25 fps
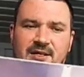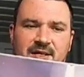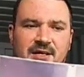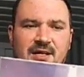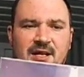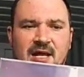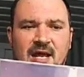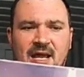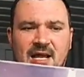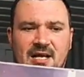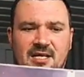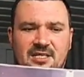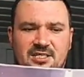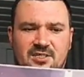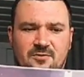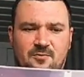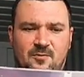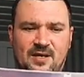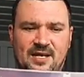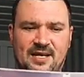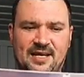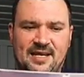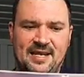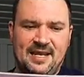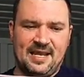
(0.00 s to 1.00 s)

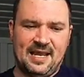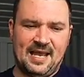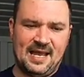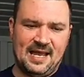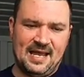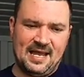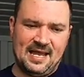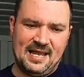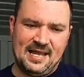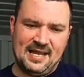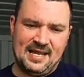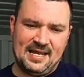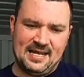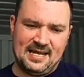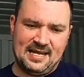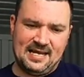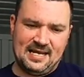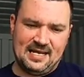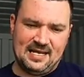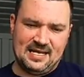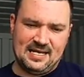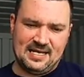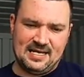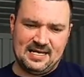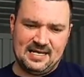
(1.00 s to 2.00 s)
Next we
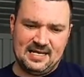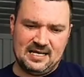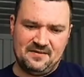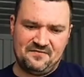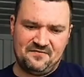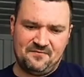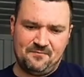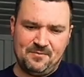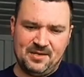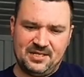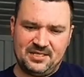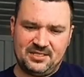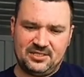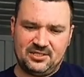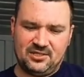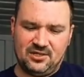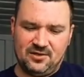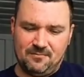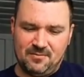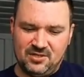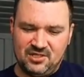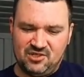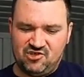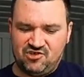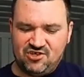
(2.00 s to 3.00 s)
have
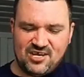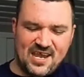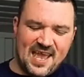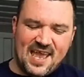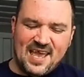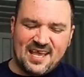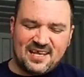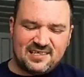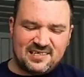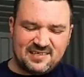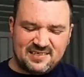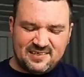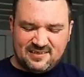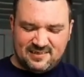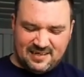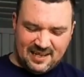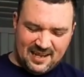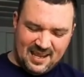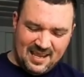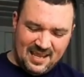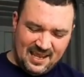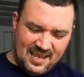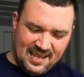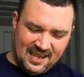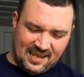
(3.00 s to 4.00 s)
Mr.
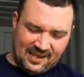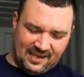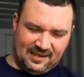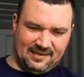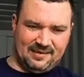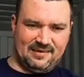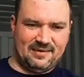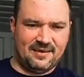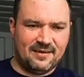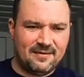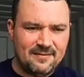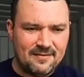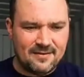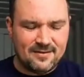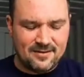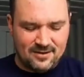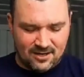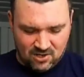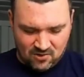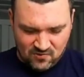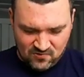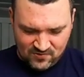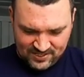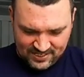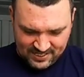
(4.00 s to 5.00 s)
Majestic.
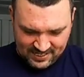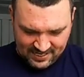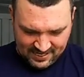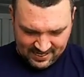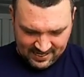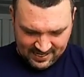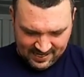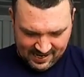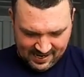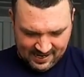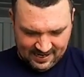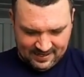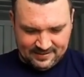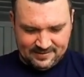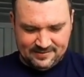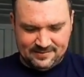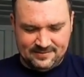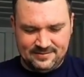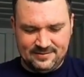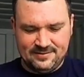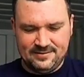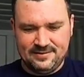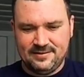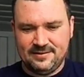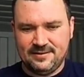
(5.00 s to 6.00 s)
Oh yeah,
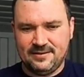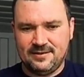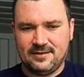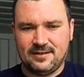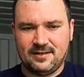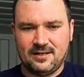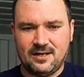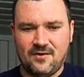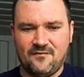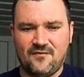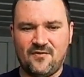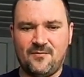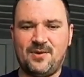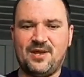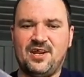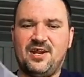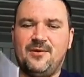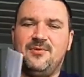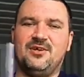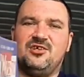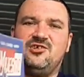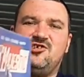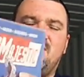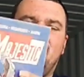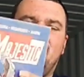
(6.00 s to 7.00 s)
I love a bit of